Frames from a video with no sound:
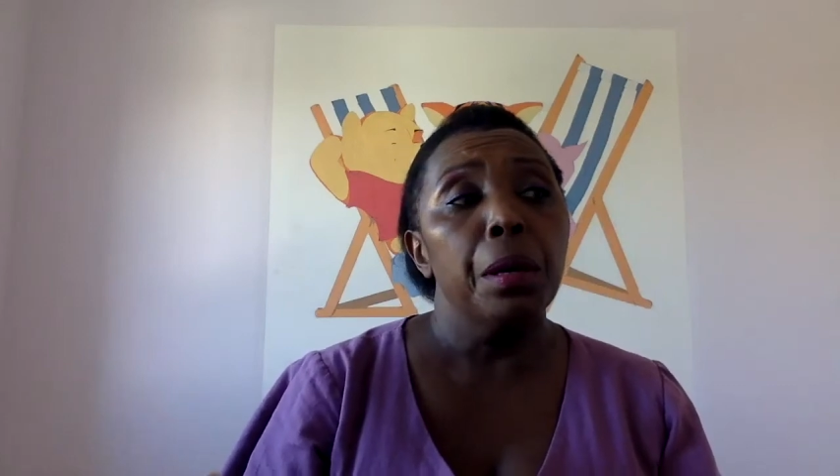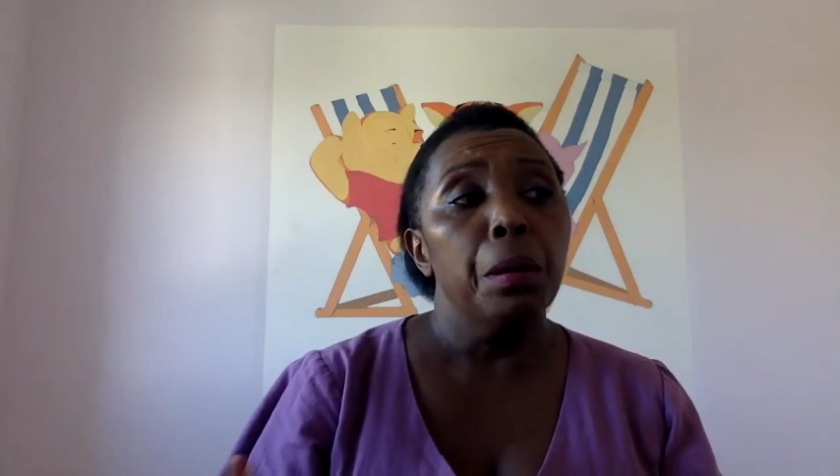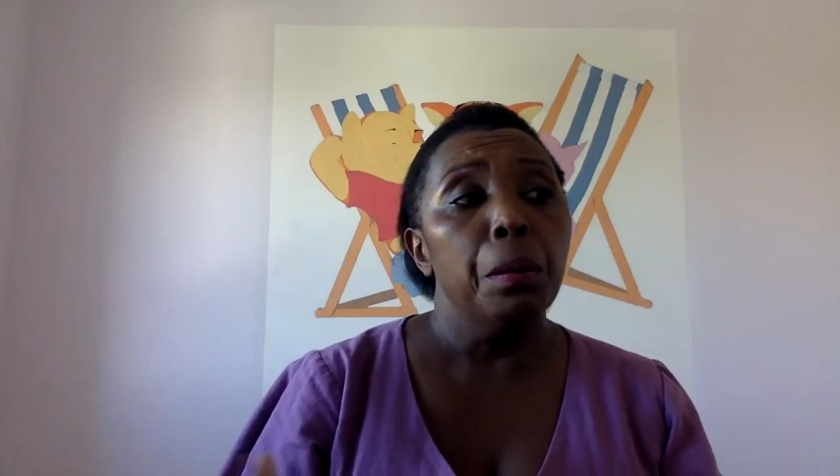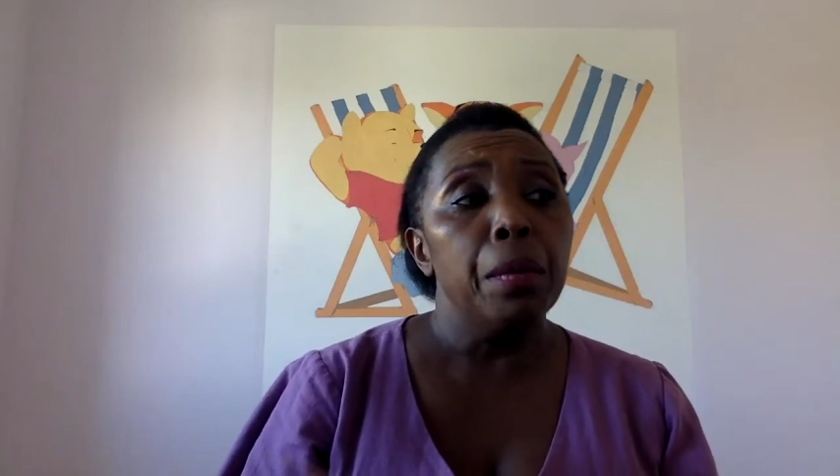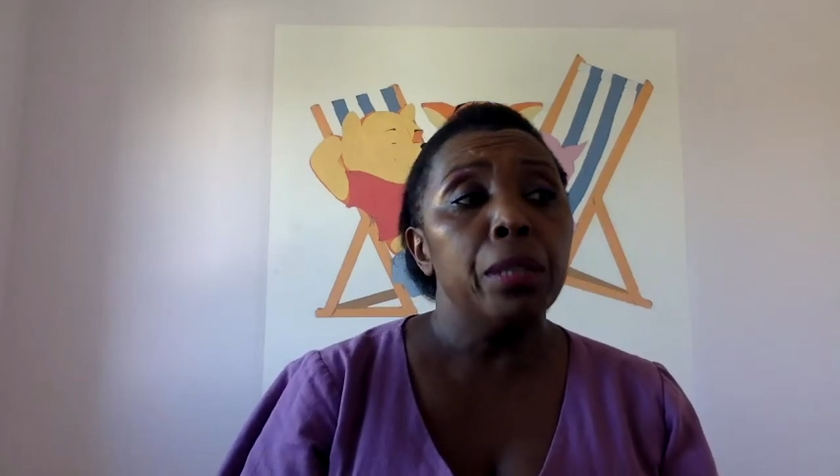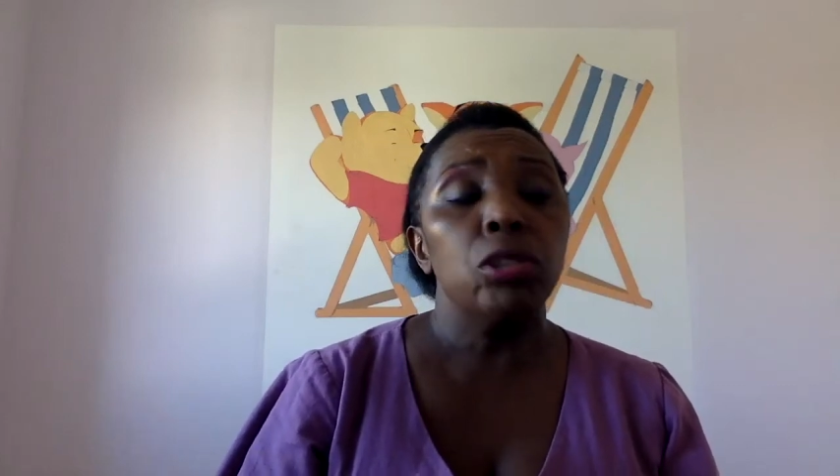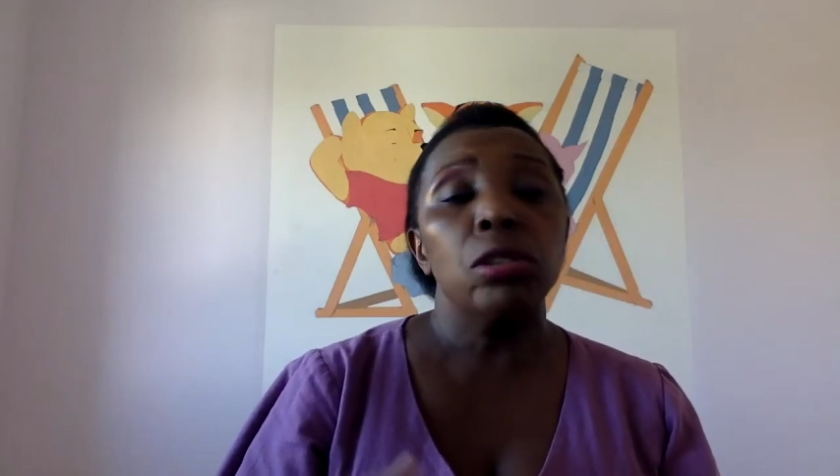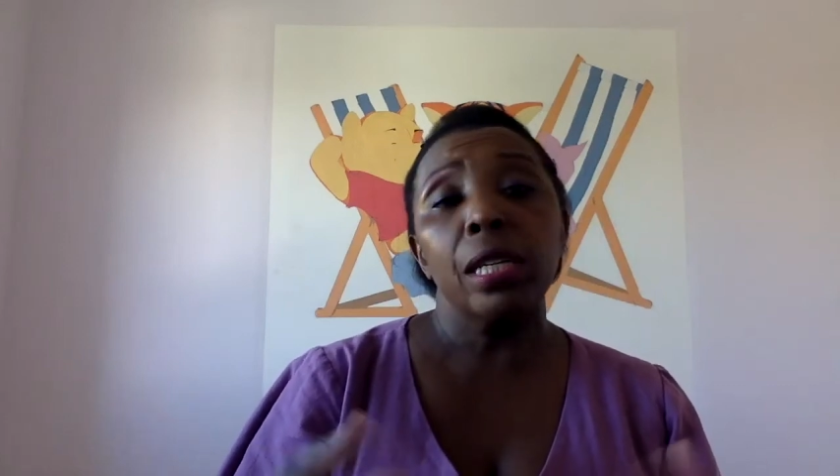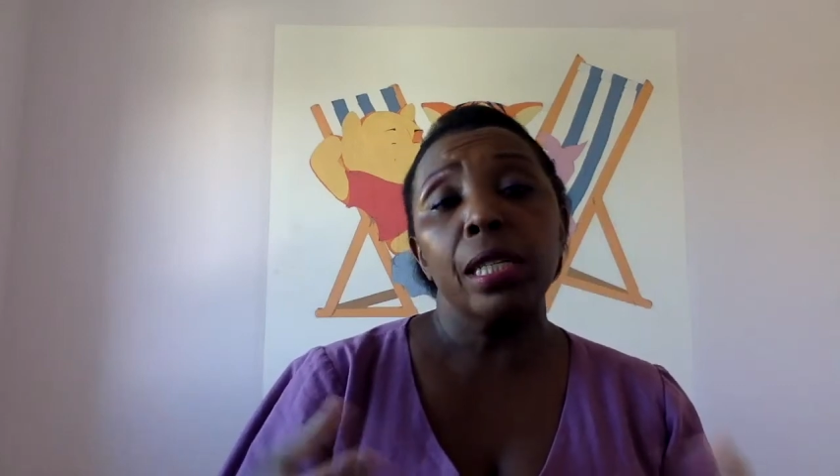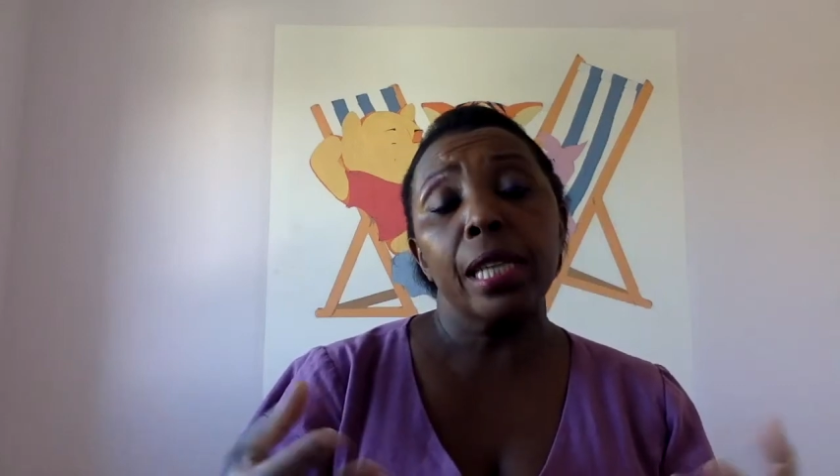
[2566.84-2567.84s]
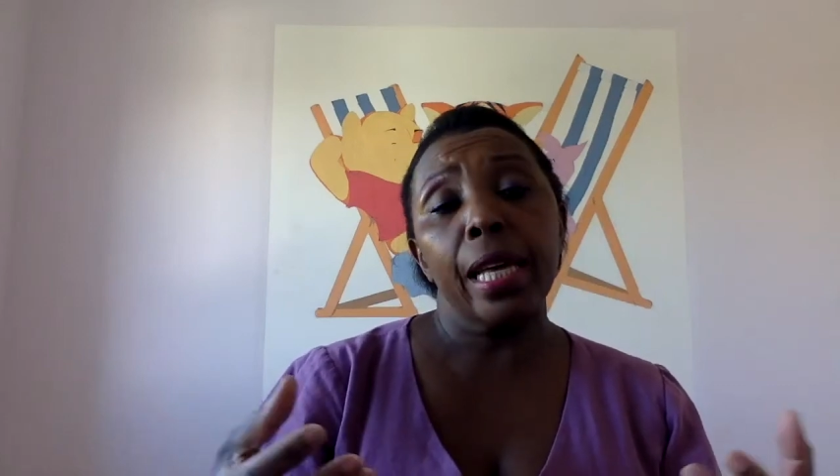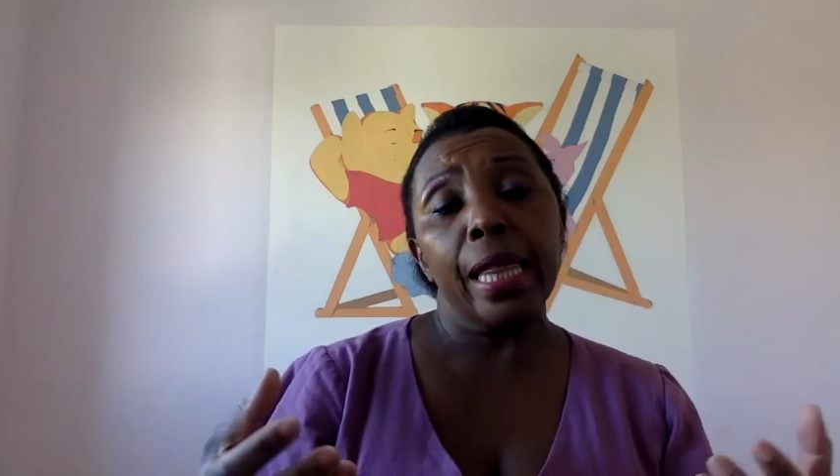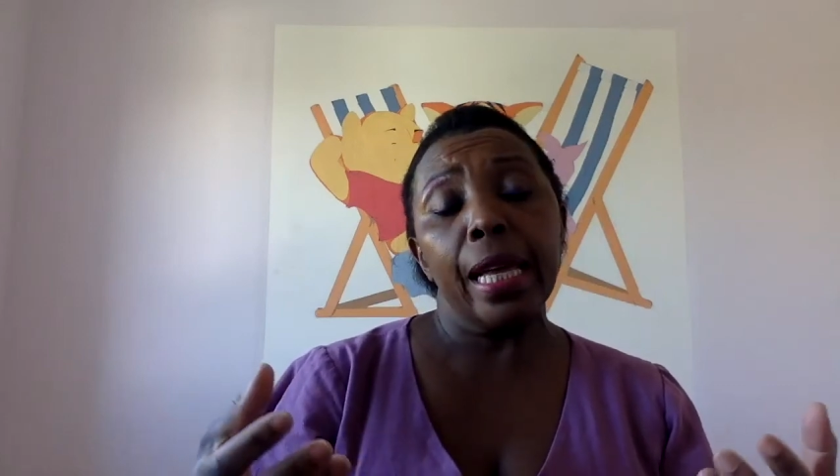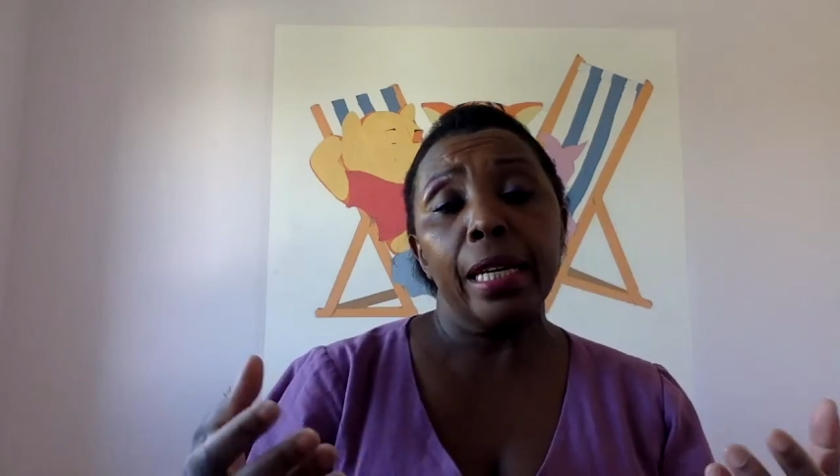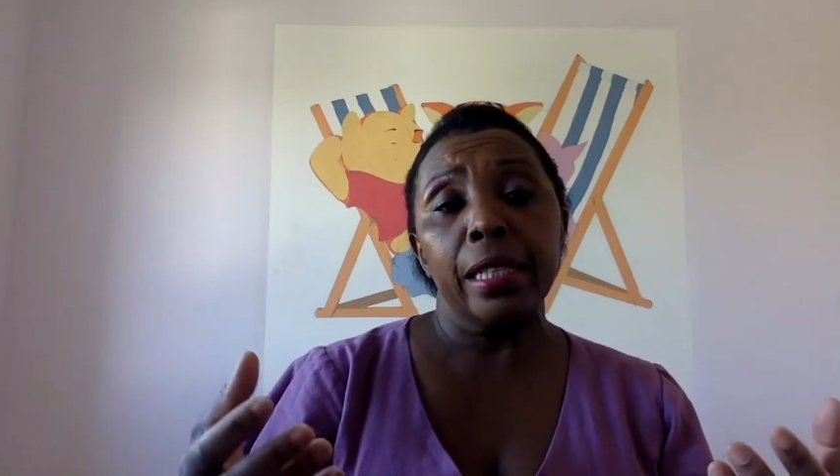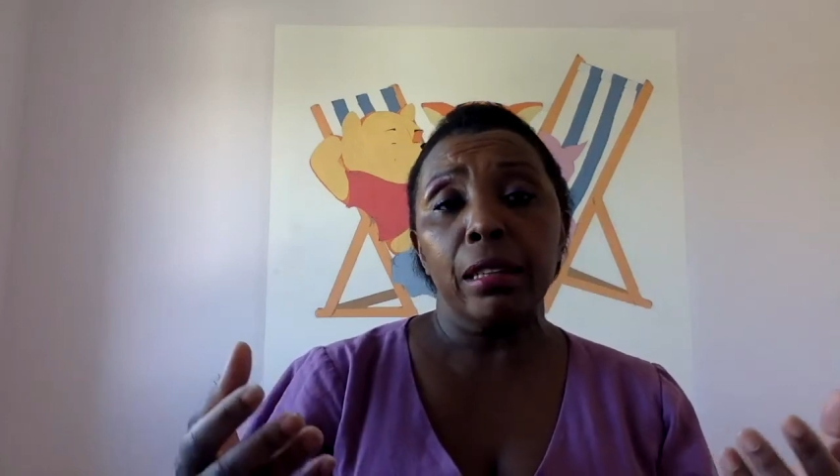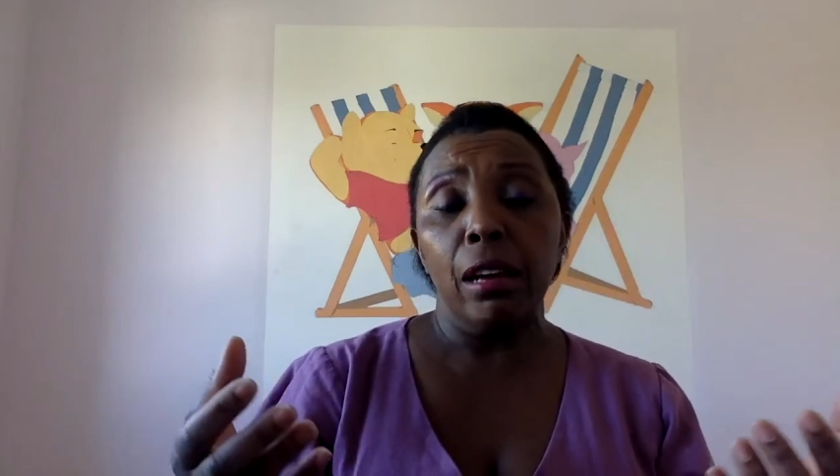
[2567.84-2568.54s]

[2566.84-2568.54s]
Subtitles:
But trusting that